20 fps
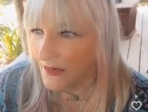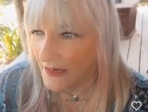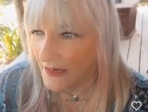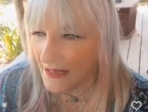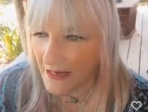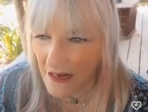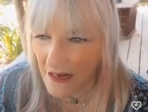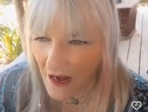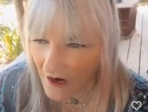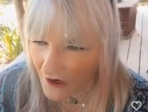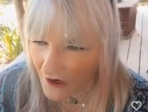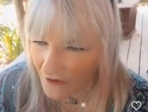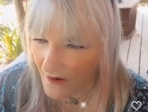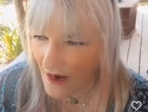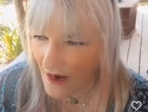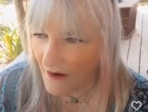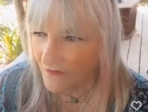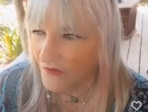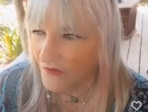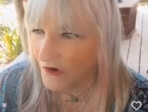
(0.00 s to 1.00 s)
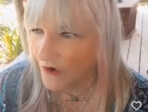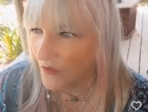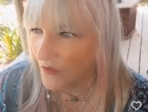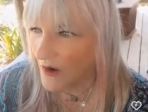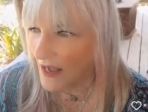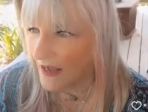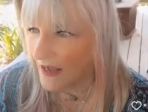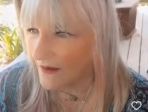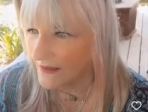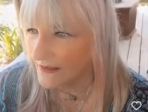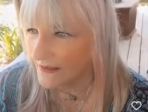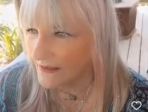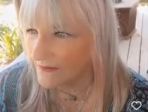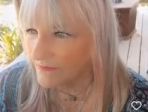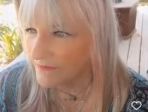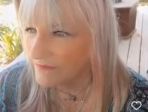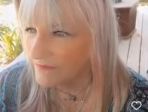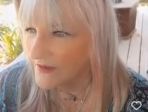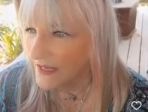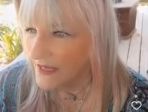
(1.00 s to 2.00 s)
And he hung around for a while, and
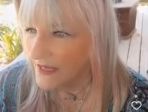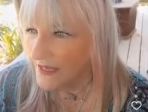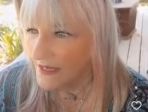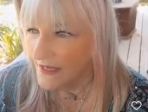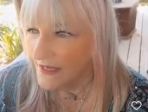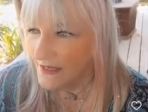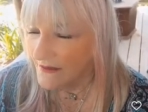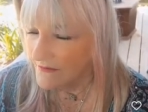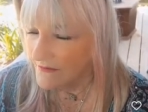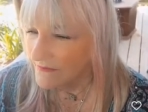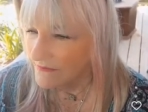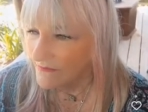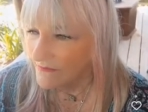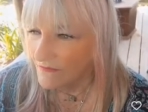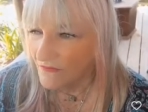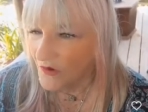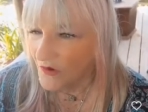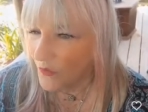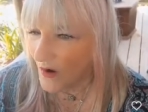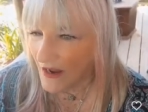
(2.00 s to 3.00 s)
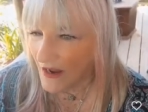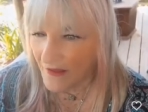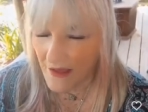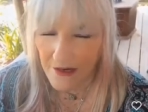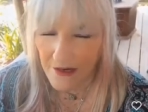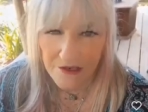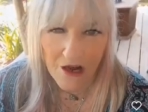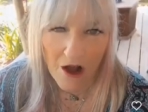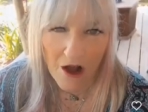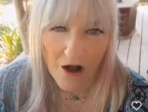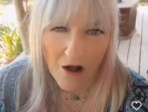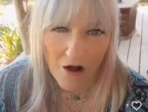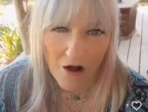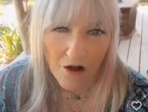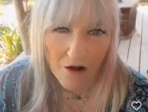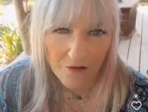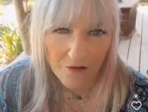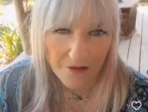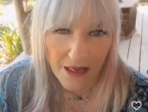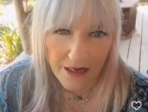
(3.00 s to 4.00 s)
the way they
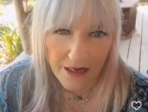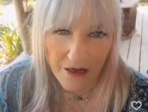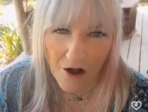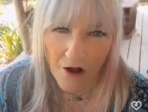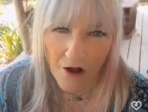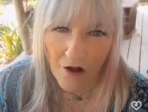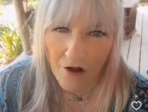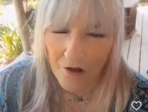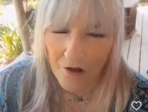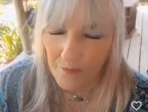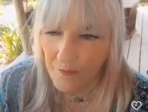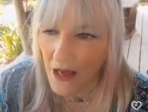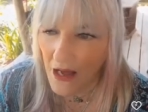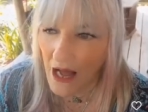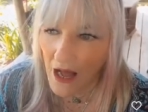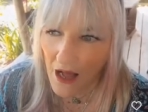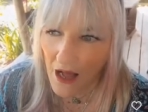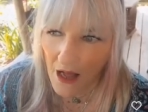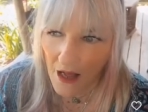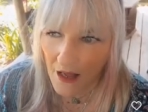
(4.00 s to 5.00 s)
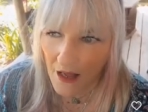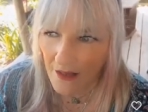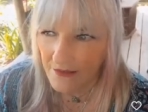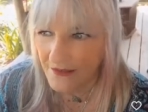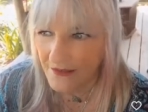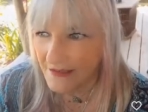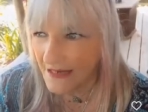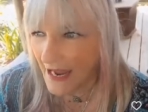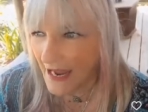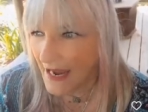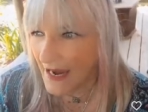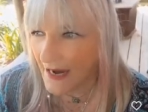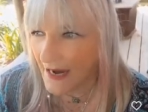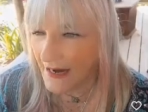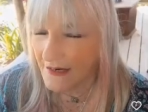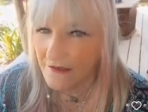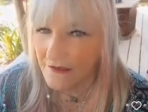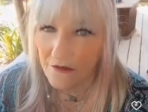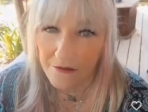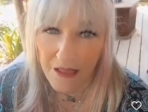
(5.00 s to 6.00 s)
talk, they call ponds,
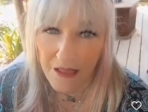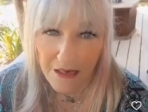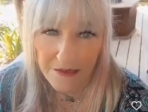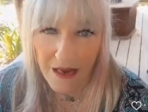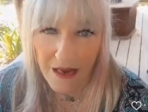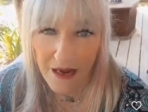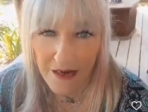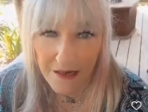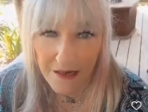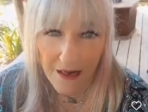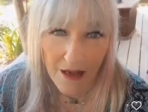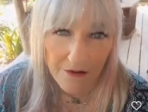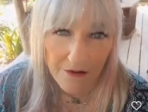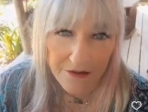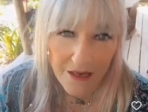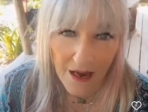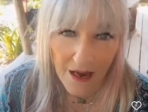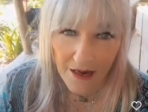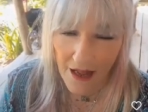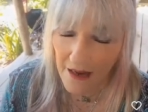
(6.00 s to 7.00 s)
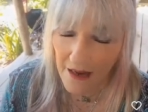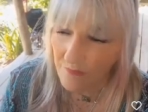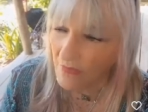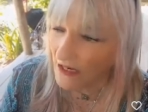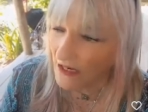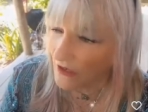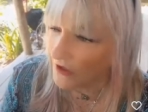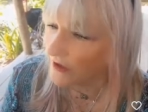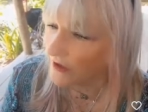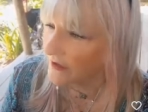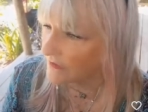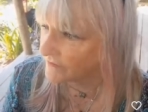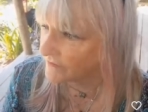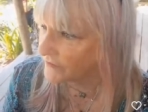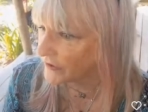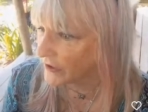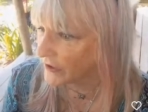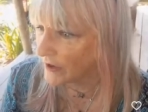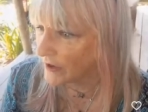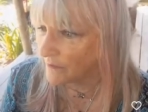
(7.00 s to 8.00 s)
tanks. Look at that tank outside. I'd be looking
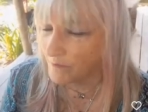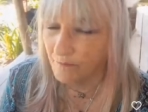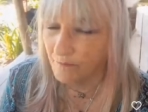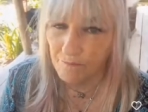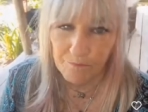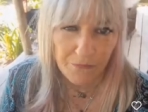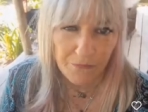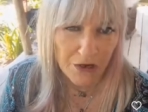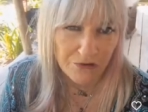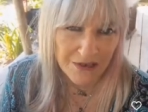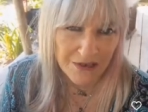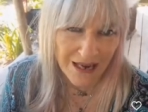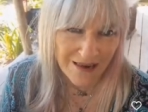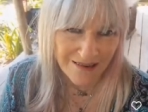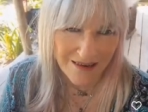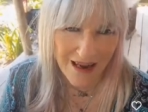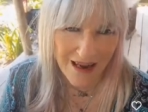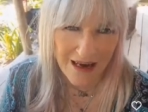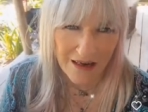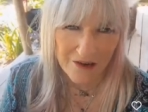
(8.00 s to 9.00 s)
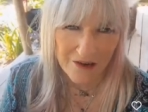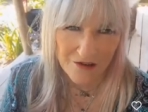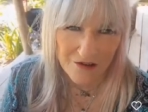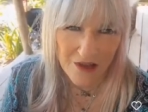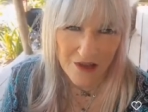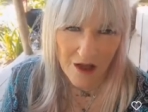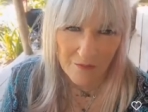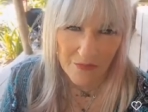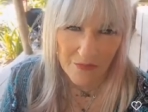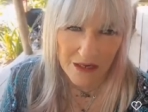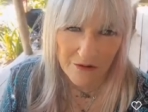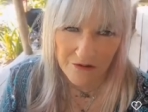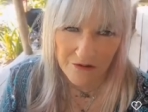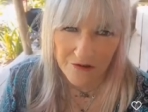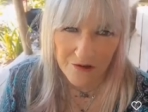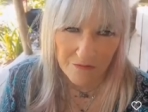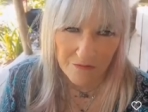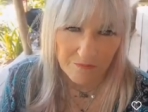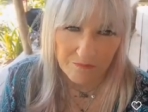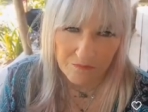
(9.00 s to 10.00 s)
for a butane tank or something, and it
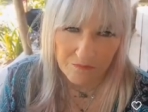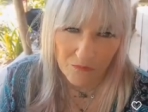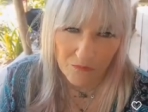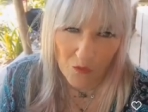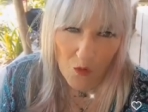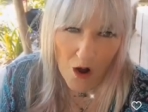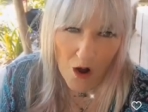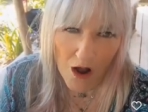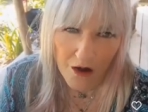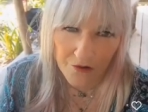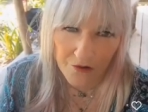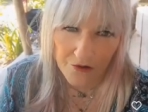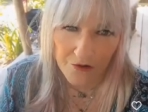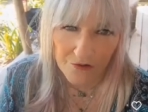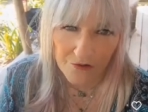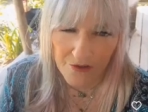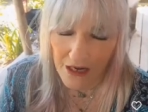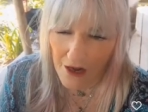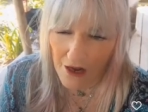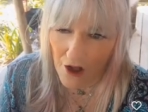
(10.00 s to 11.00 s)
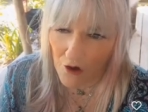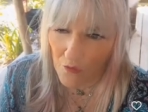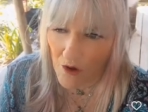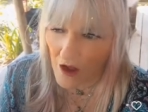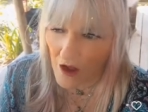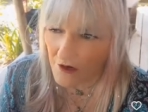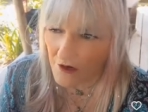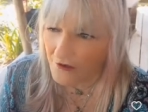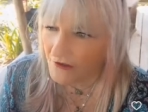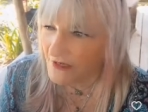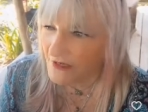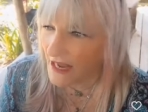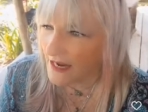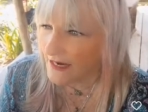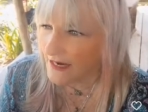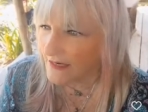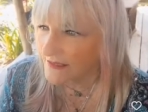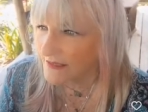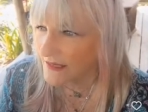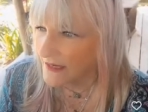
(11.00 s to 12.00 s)
was a water. They call water
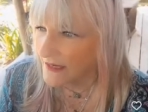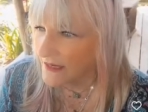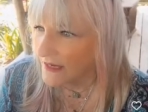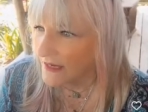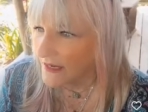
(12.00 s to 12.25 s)
tanks.